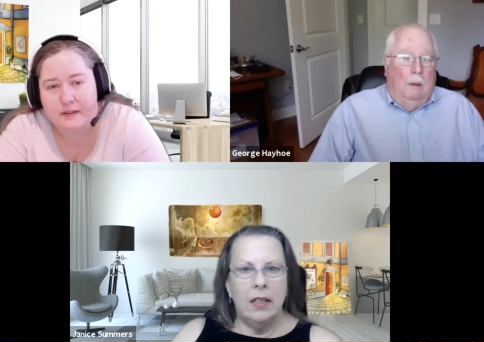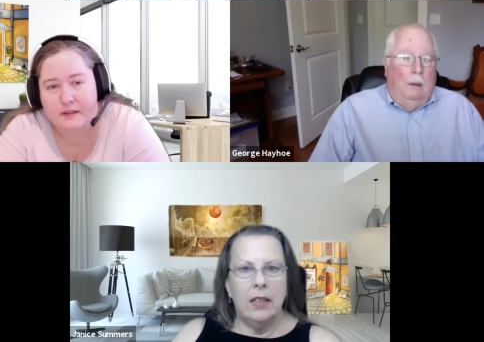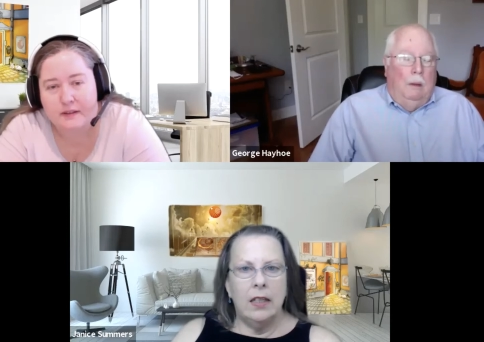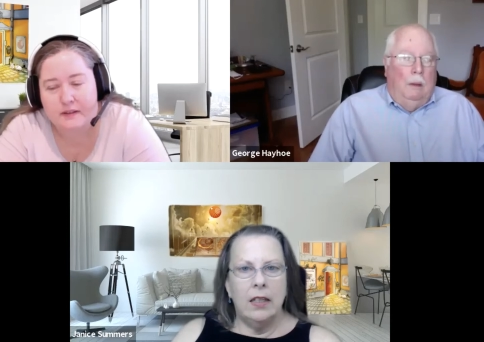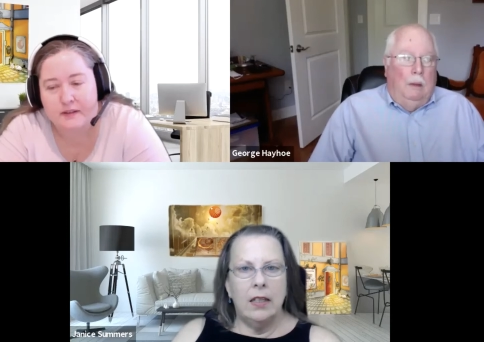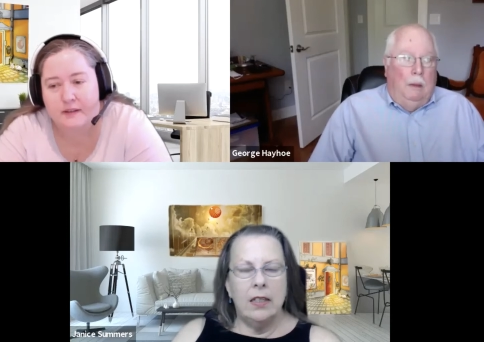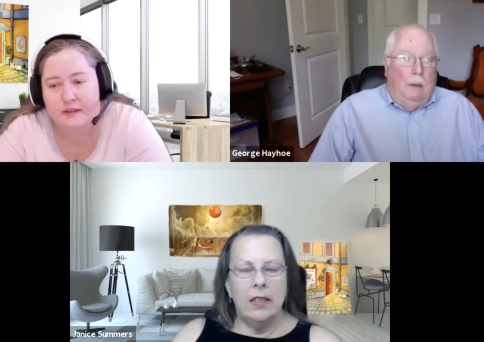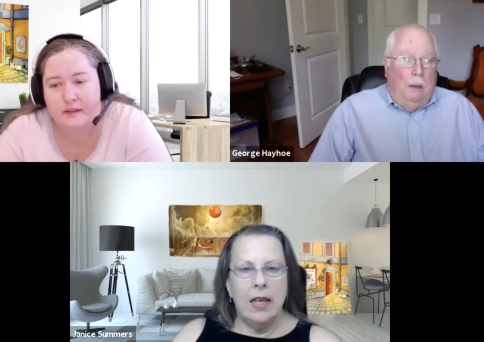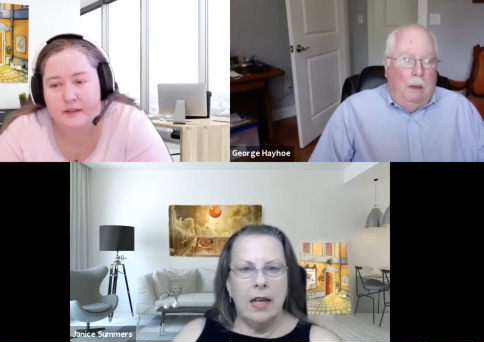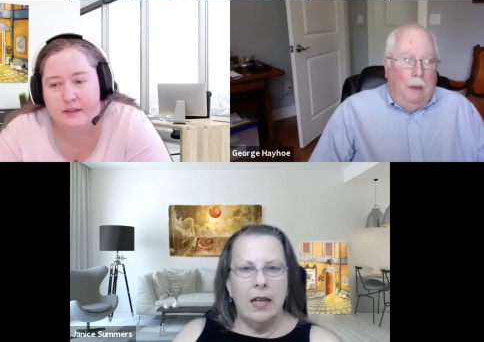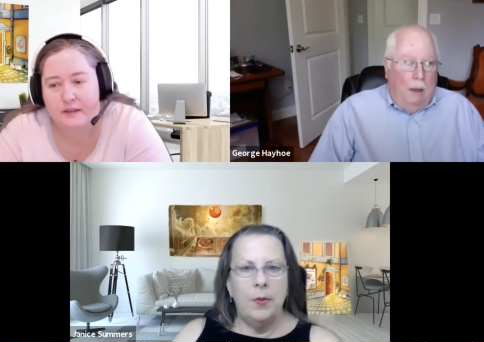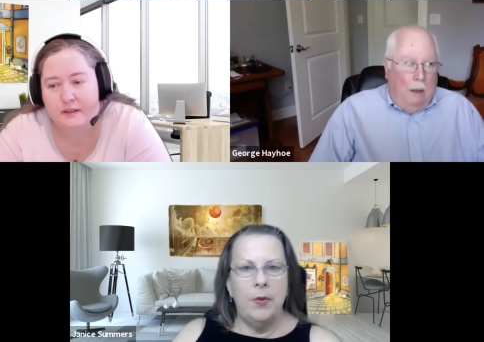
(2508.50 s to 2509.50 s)

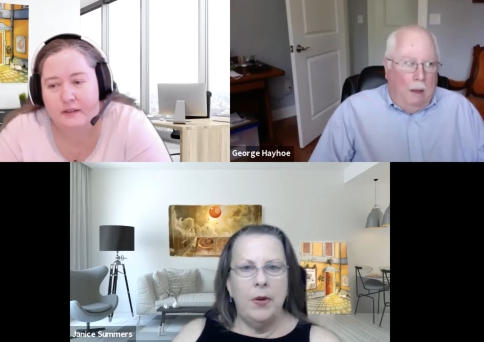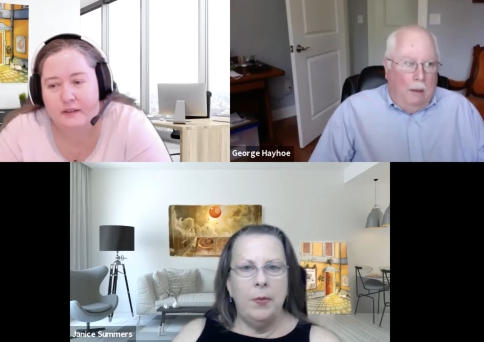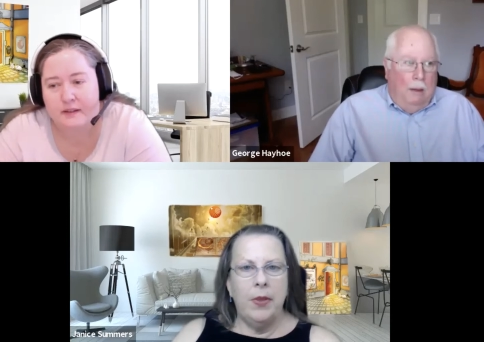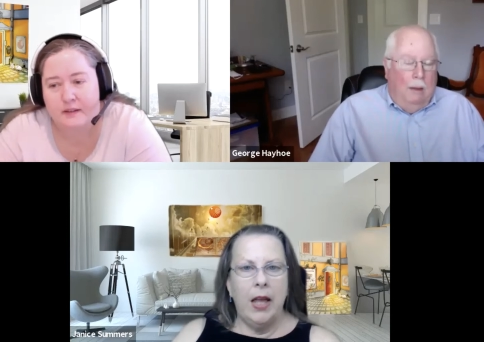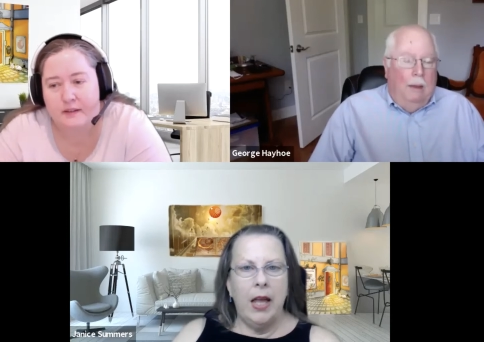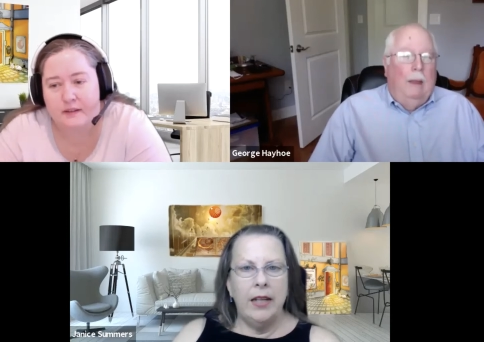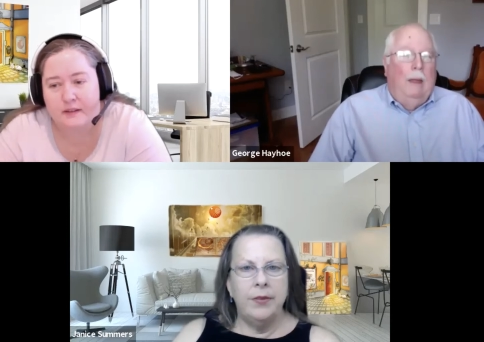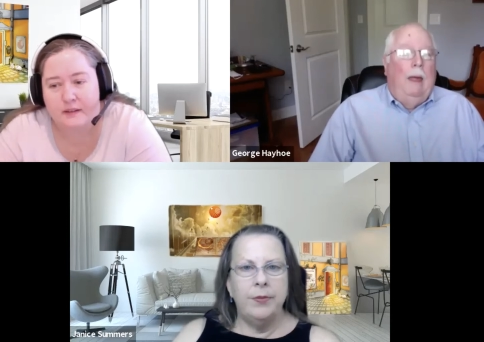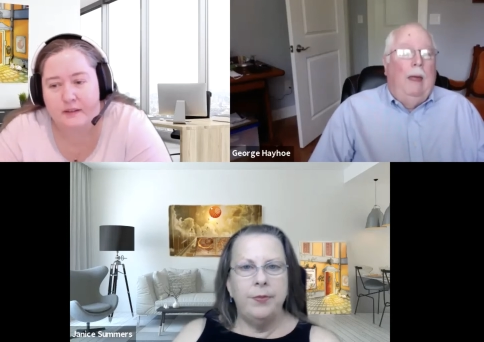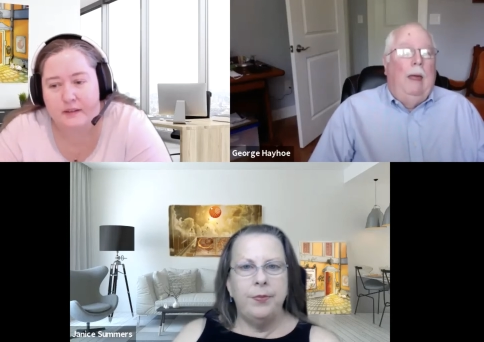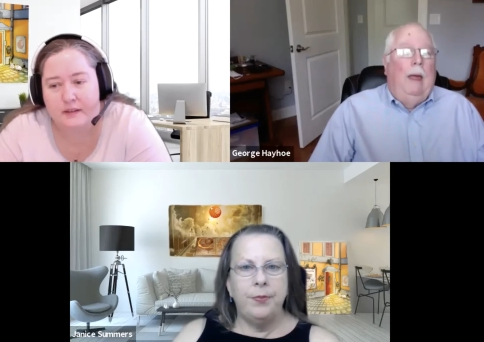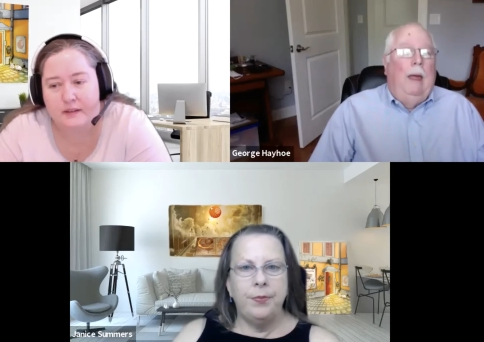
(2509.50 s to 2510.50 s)
Speaker 1: Yeah. That
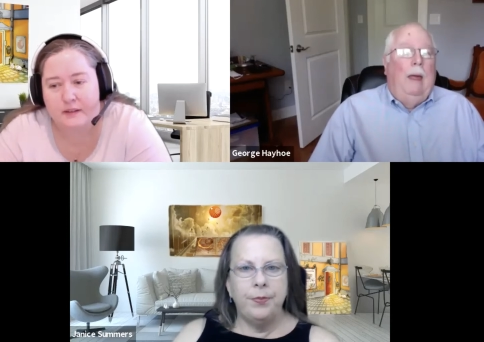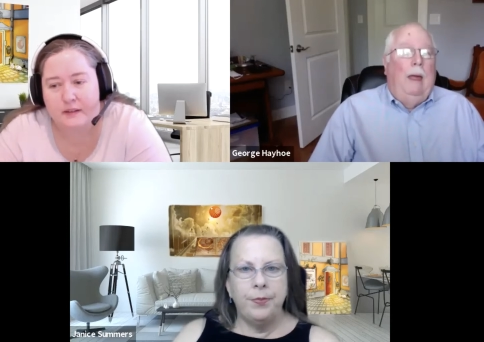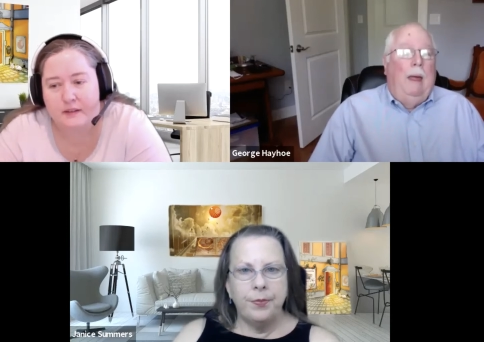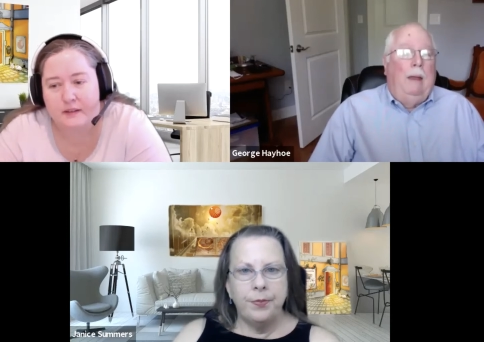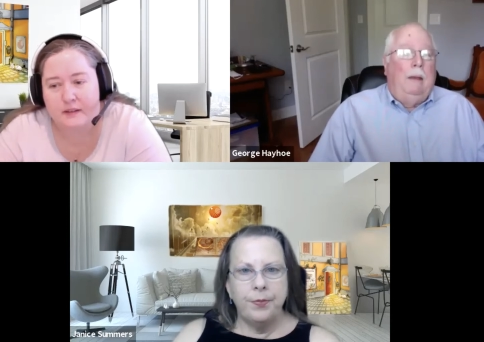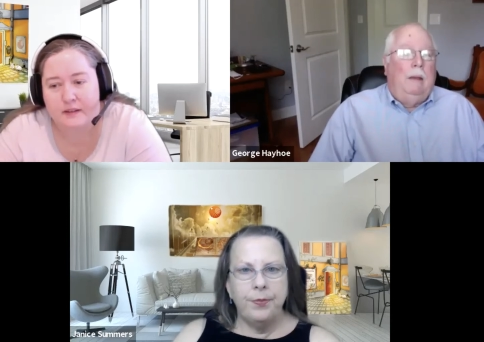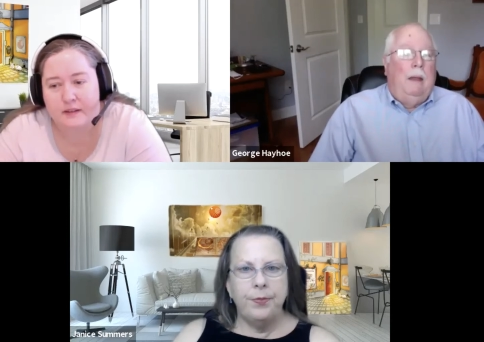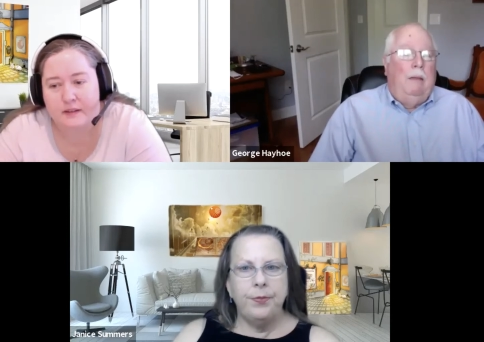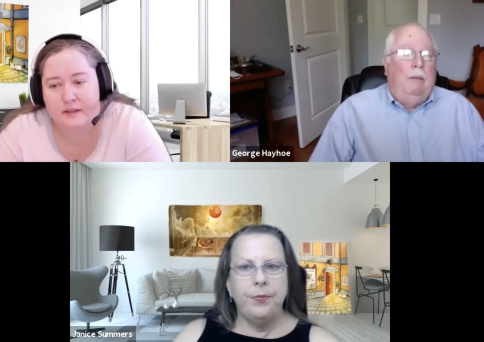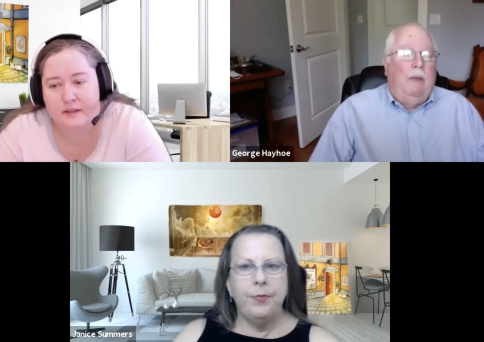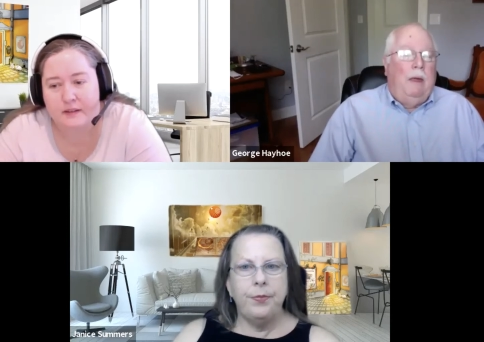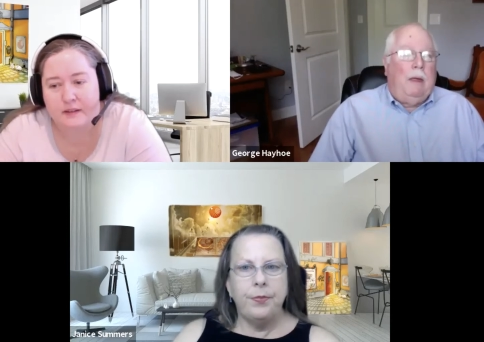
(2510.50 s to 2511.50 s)
and
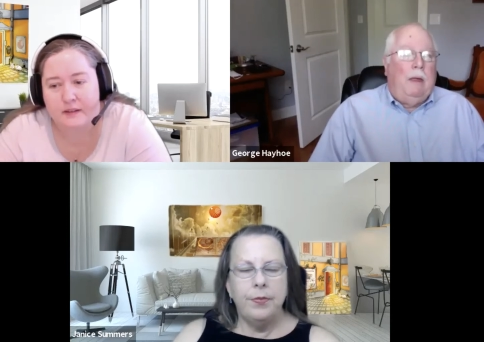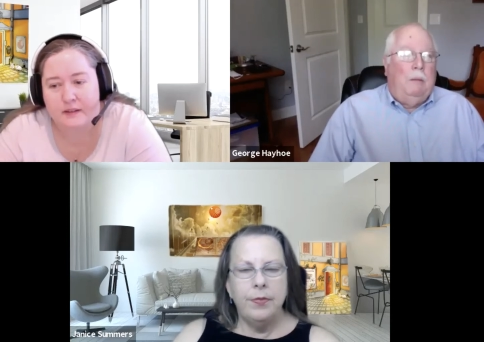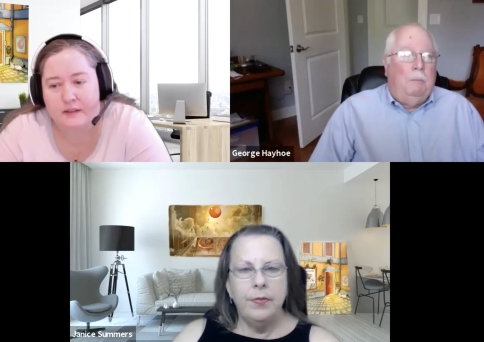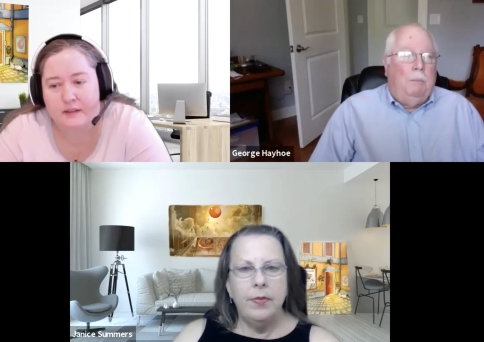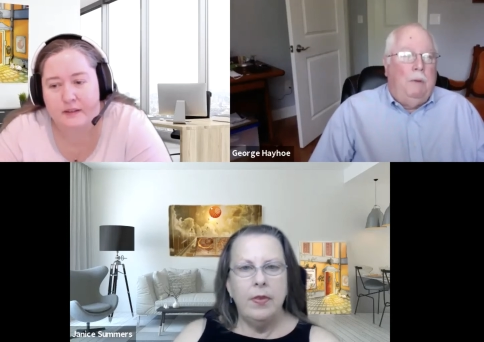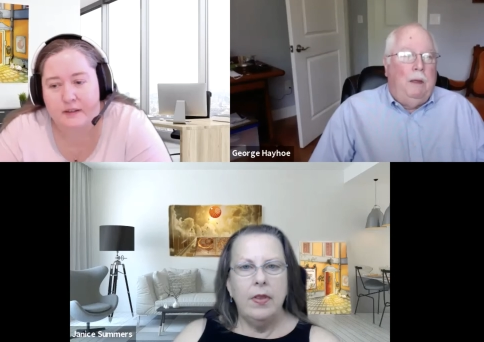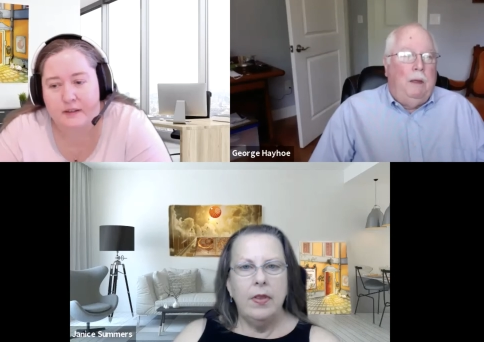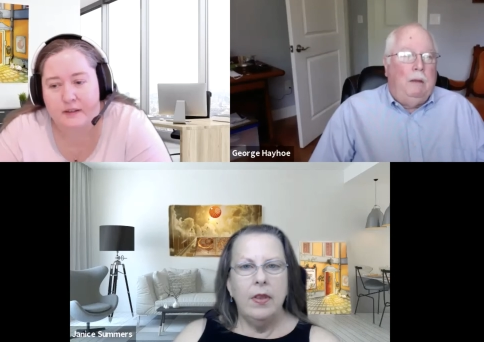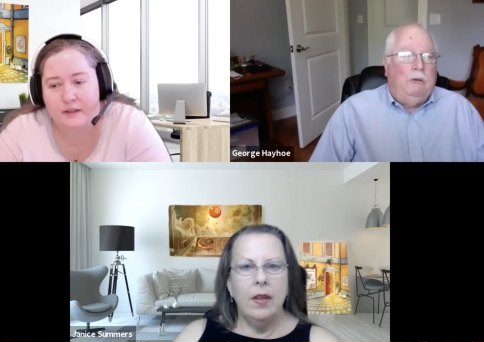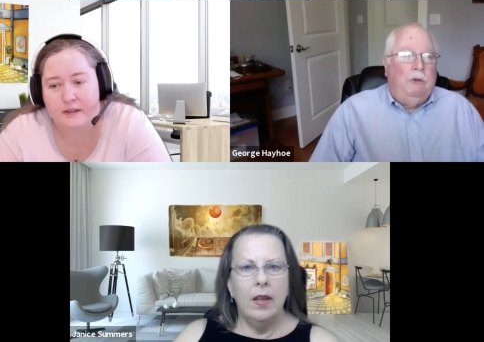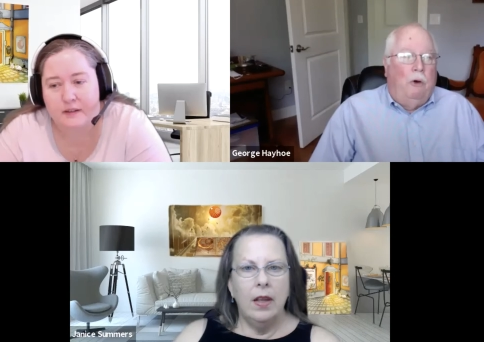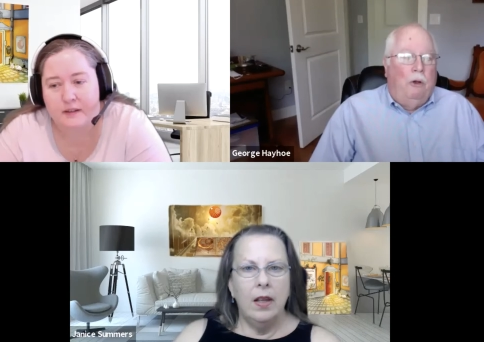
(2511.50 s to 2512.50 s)
and that can be
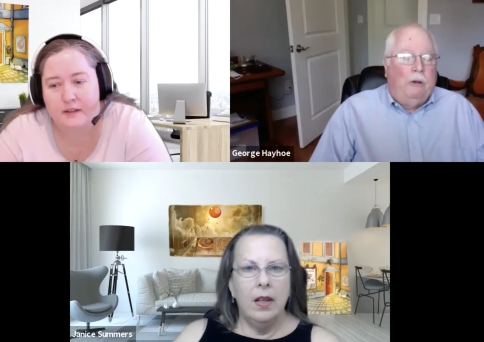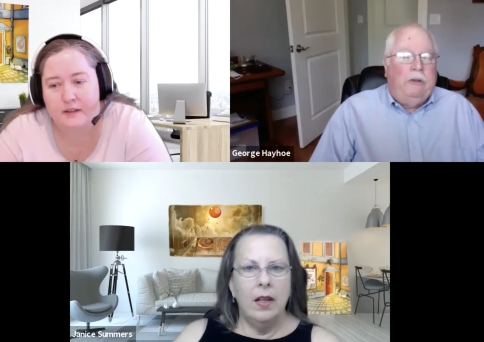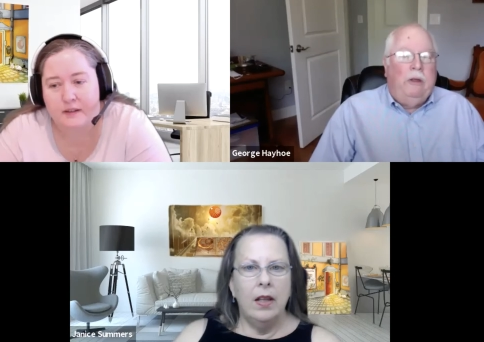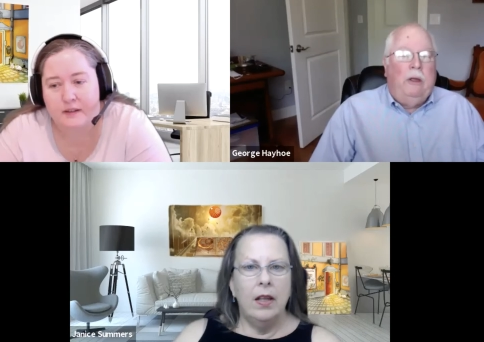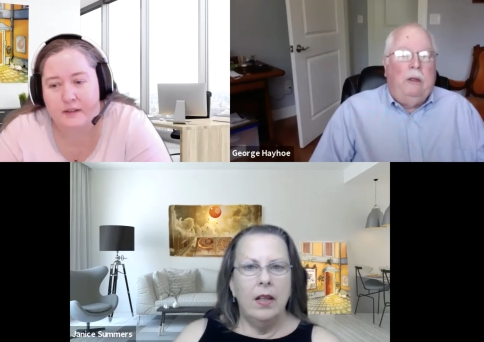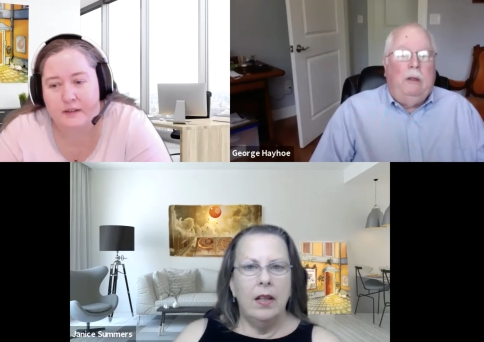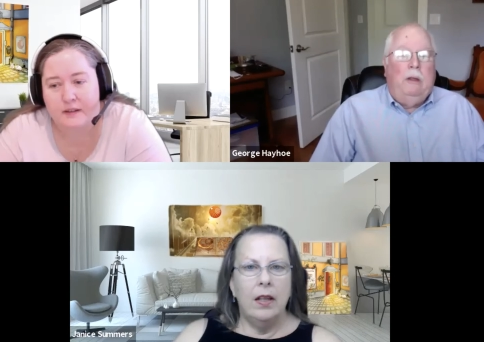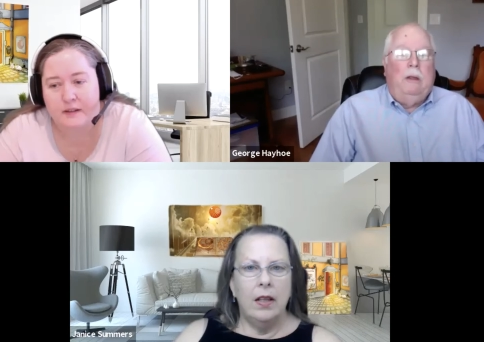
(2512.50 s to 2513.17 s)
daunting